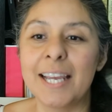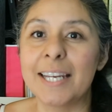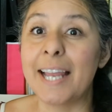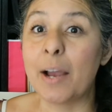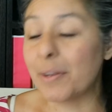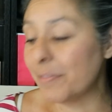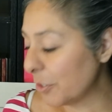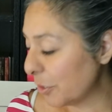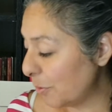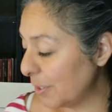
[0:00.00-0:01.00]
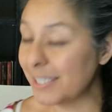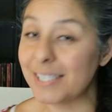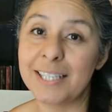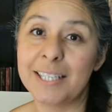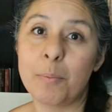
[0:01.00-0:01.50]
Now, if your students
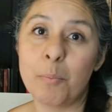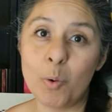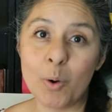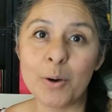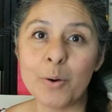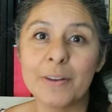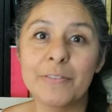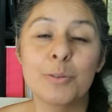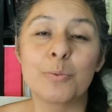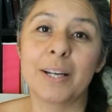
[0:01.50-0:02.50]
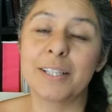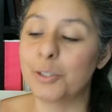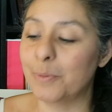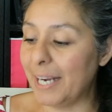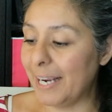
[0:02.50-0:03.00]
need more, or if you want to
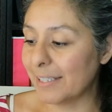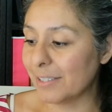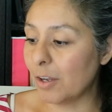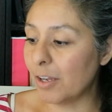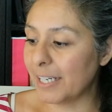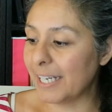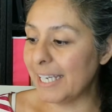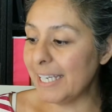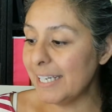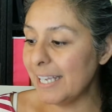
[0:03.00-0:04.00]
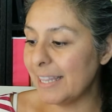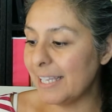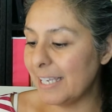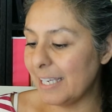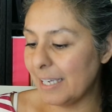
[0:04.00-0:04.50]
do it hands-on in
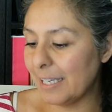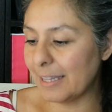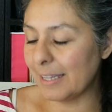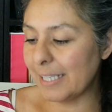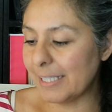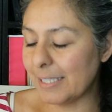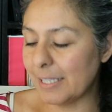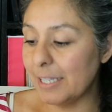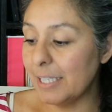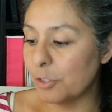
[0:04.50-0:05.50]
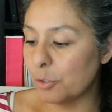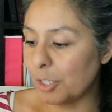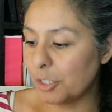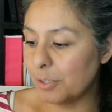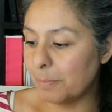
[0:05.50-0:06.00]
the lesson, in the
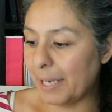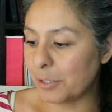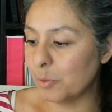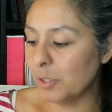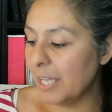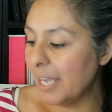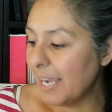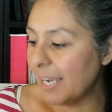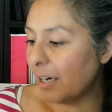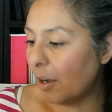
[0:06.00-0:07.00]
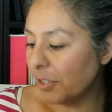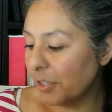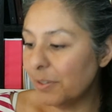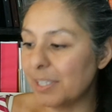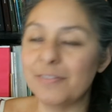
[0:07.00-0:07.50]
instruction manual, it
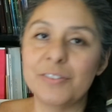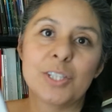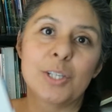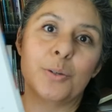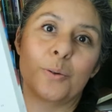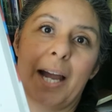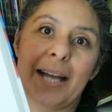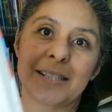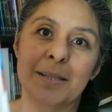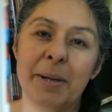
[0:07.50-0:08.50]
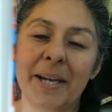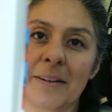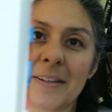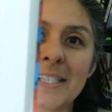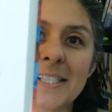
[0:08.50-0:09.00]
also gives you, as the
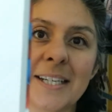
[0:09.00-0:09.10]
parent,